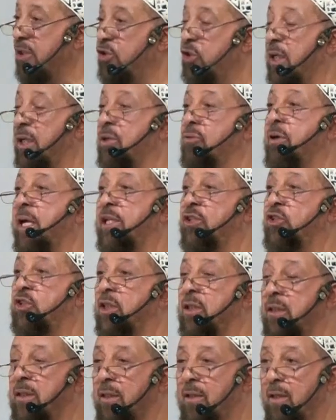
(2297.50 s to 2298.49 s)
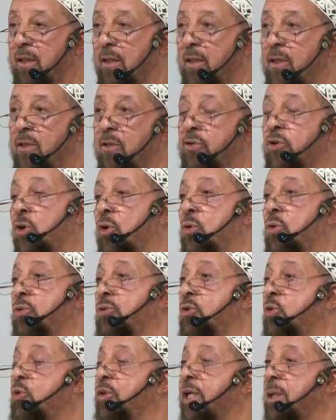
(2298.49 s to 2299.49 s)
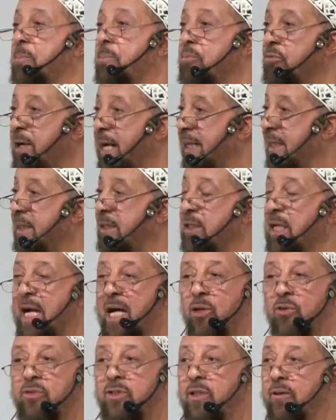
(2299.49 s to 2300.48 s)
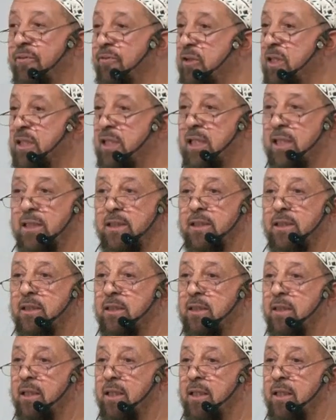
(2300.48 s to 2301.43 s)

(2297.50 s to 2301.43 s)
generation those who can break down differences